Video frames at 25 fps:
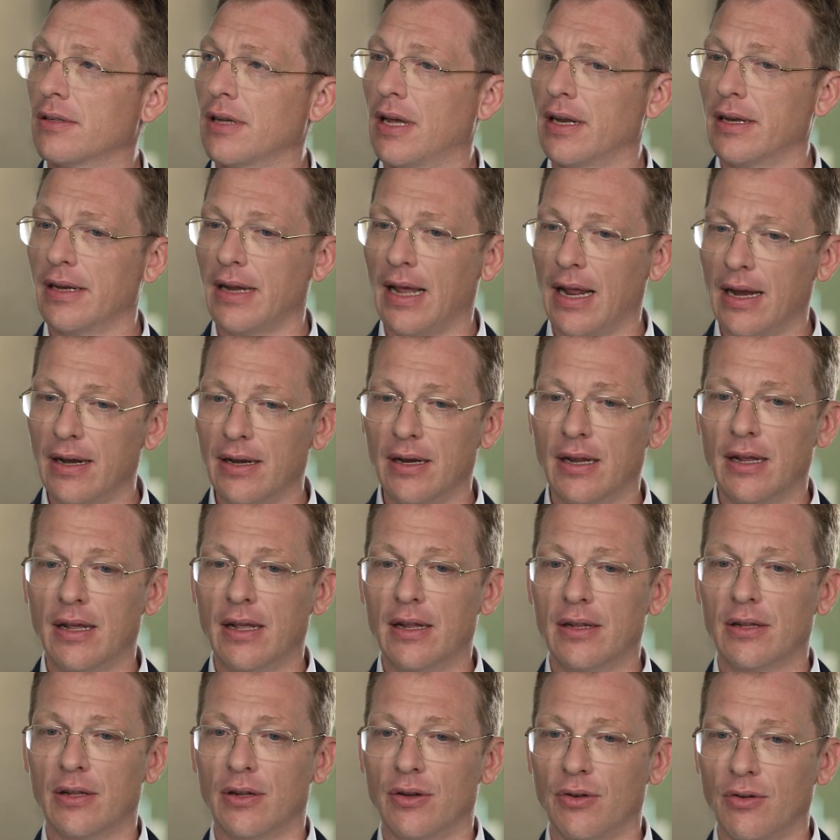And then
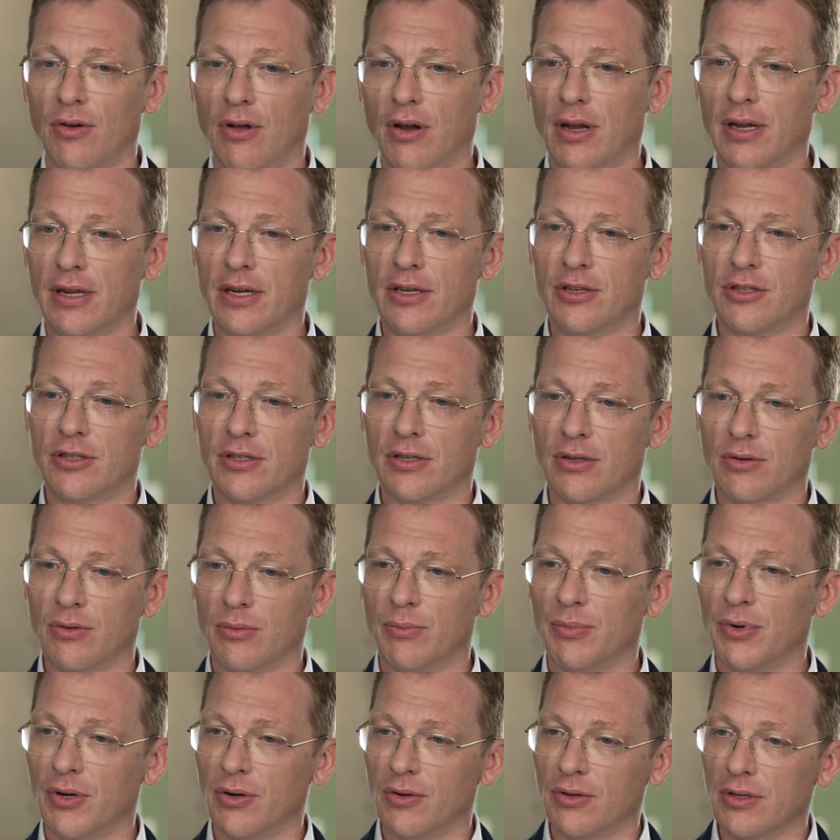the knowledge, the
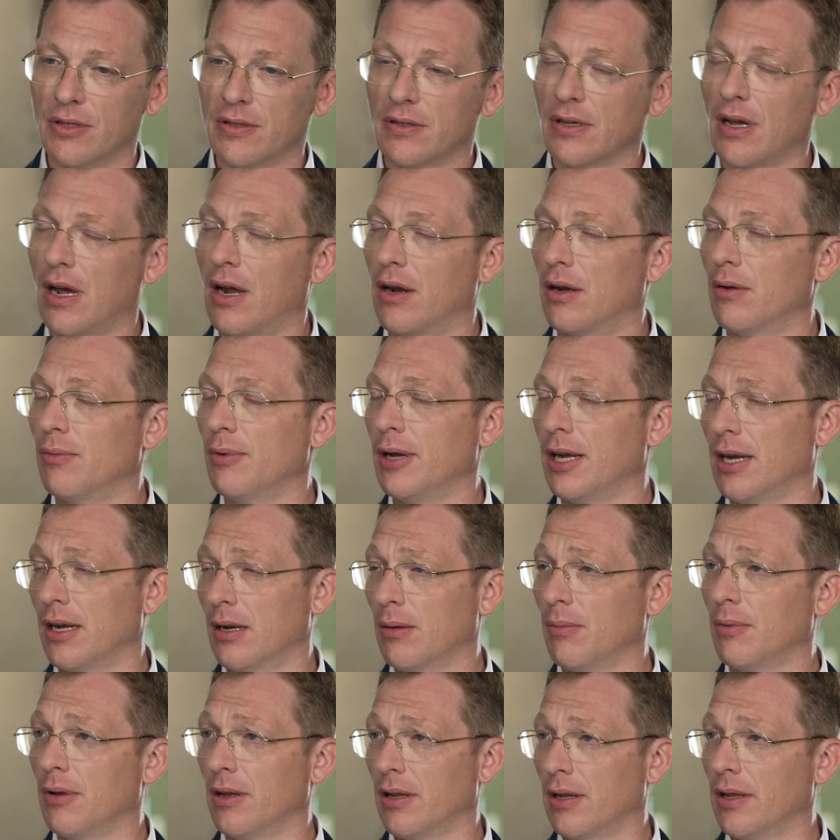components are
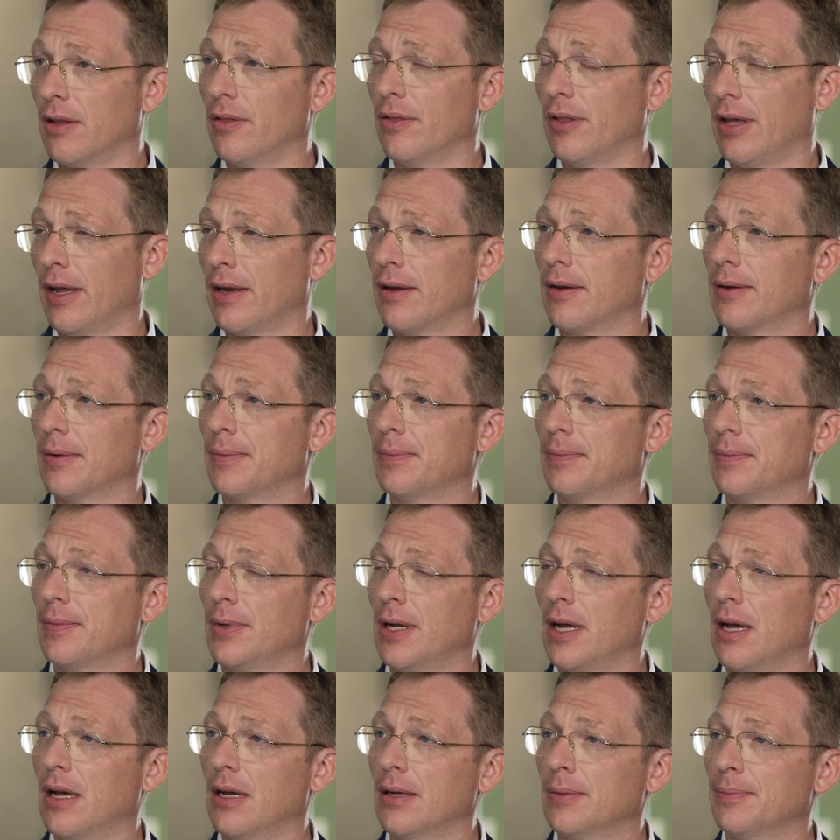available in that.
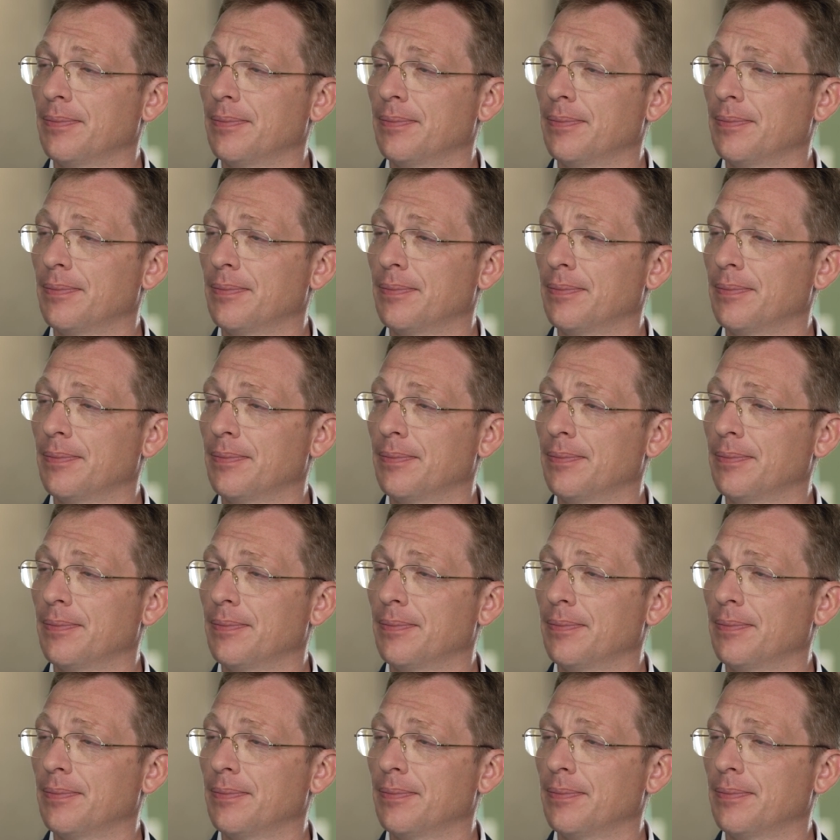Yeah?